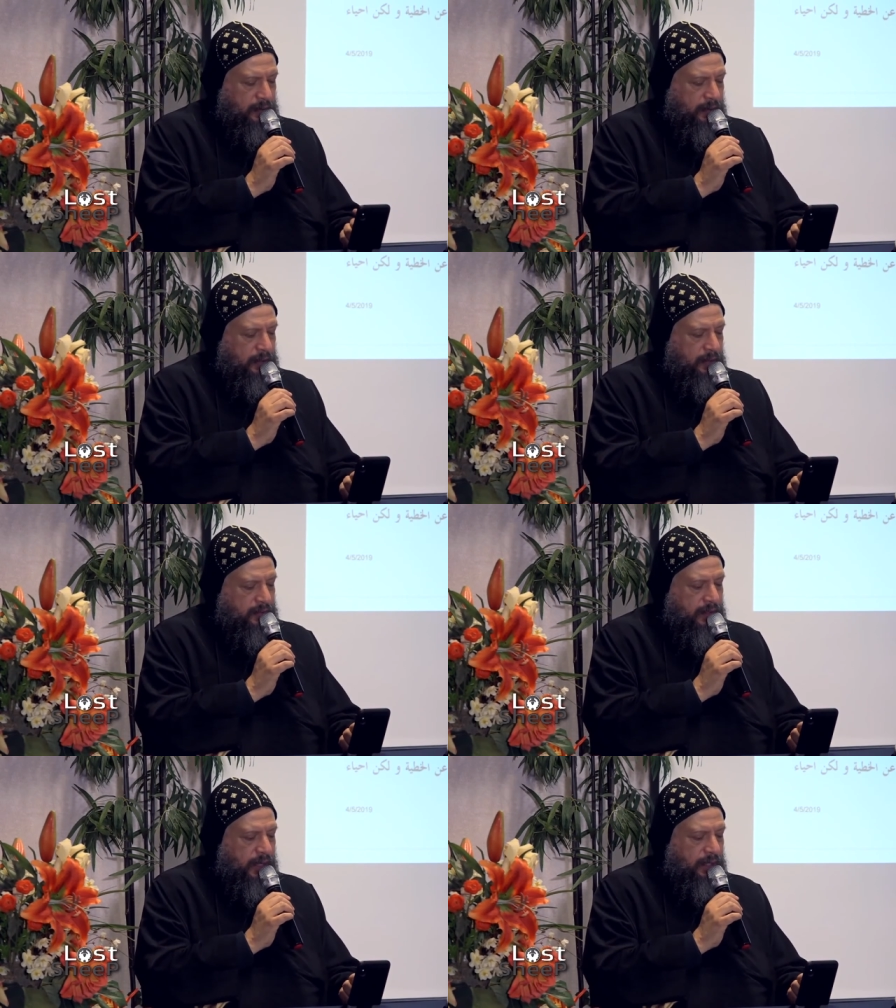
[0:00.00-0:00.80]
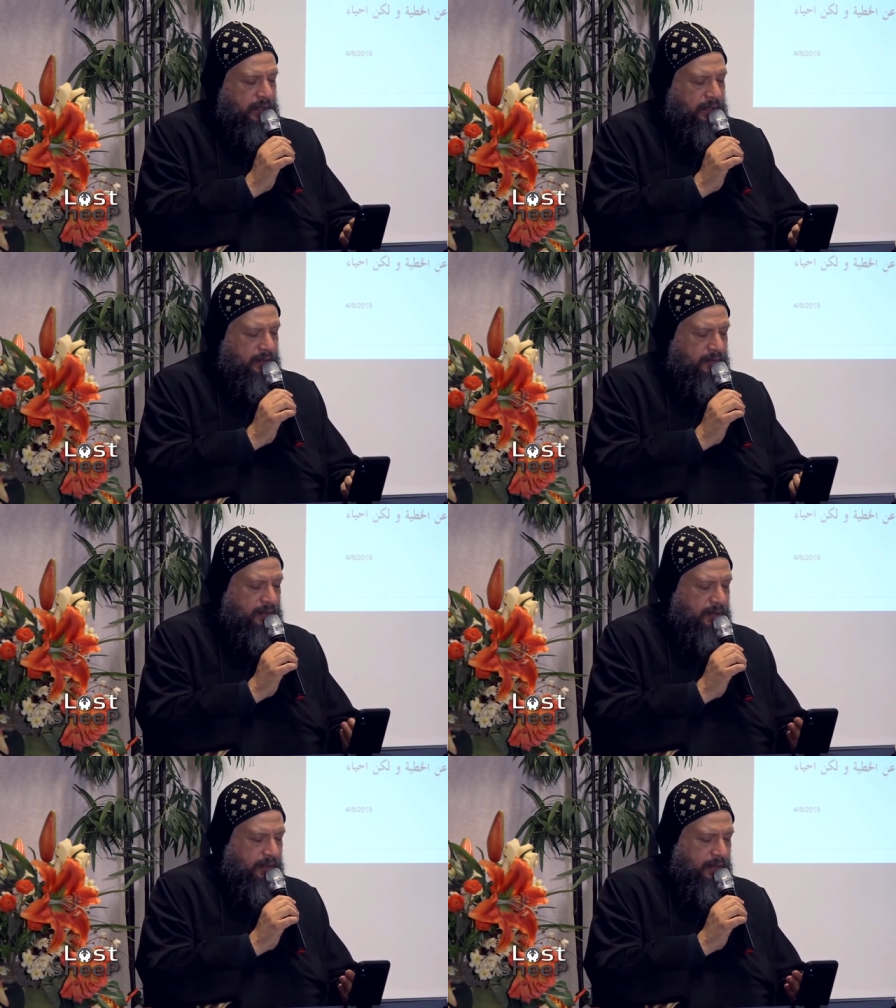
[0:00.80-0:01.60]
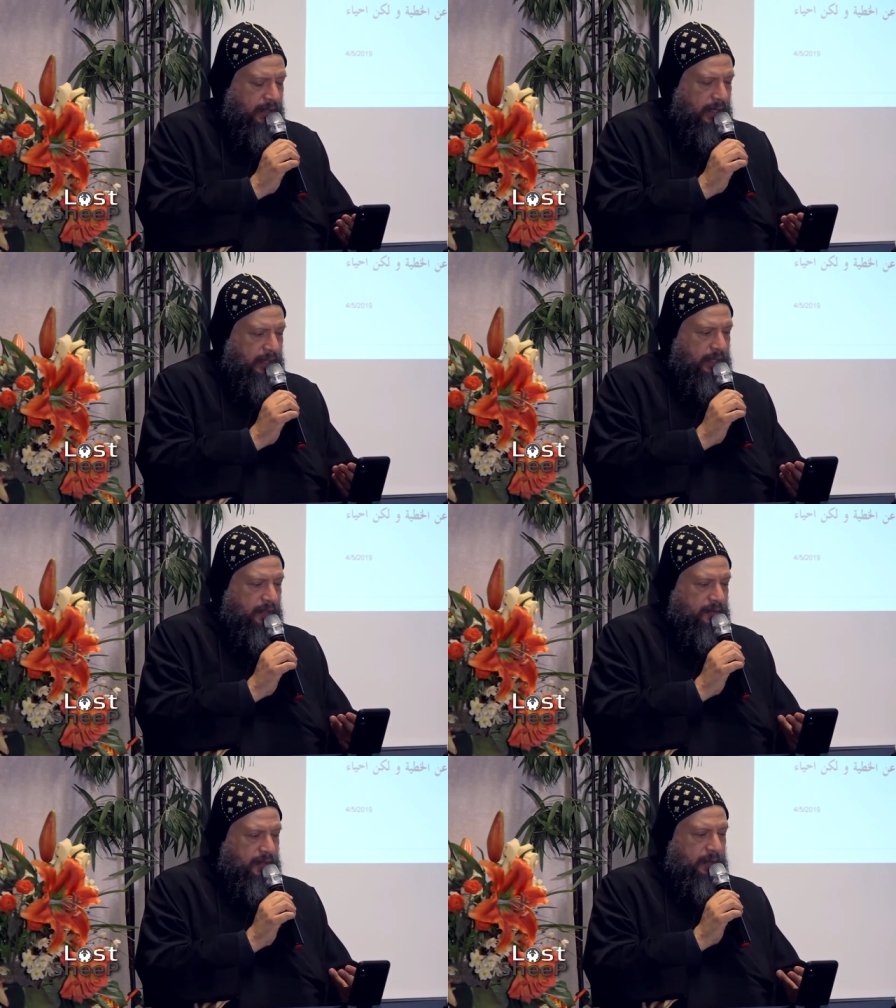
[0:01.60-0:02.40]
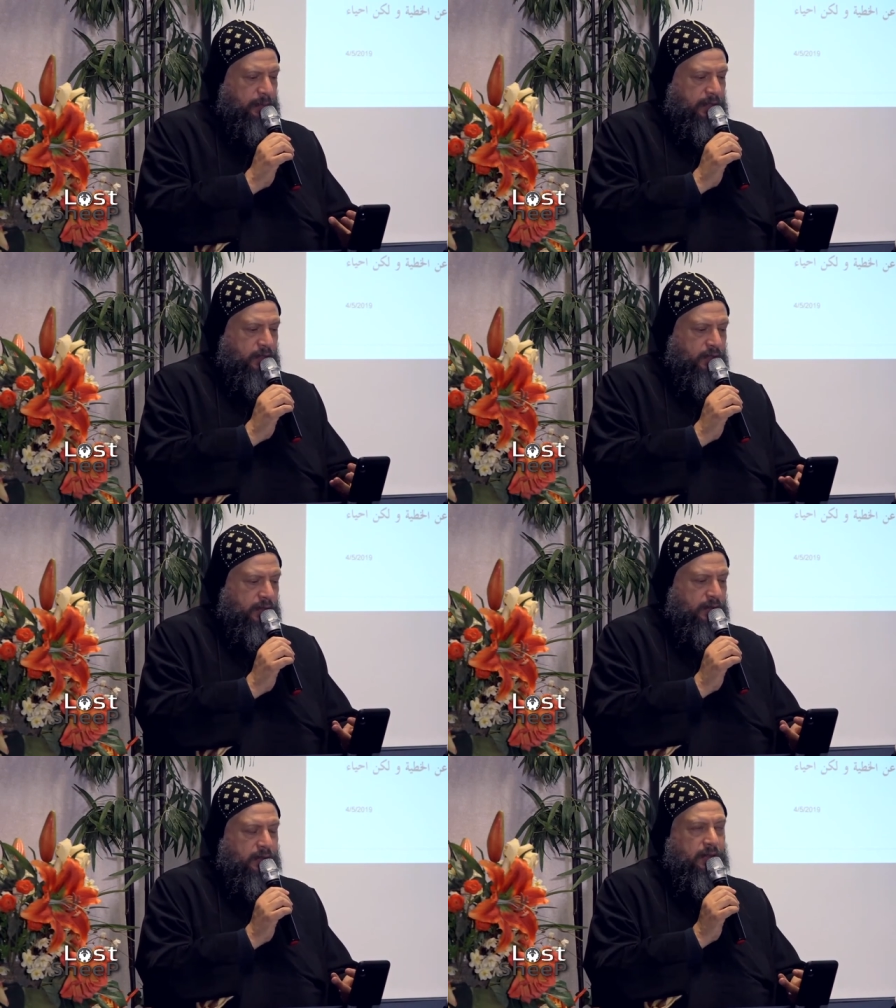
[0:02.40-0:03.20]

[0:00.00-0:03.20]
in His likeness and in His image.